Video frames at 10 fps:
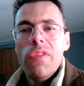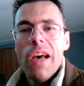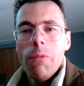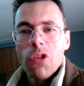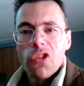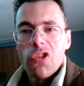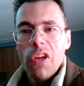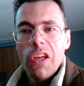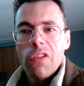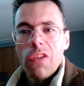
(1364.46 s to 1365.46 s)

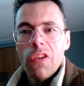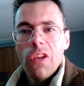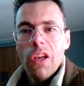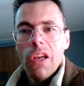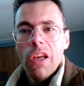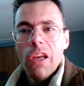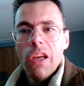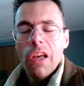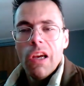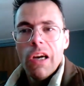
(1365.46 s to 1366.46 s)
demonstrate
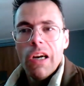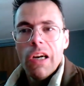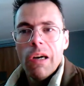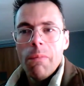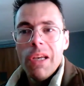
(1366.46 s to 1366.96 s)
uh,